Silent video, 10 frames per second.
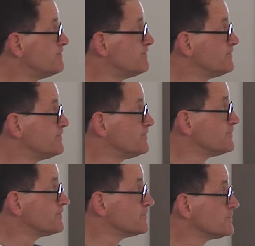
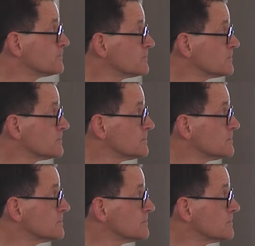
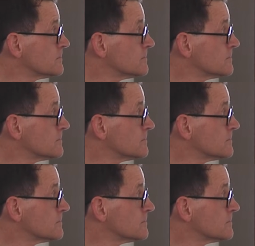(no one is talking)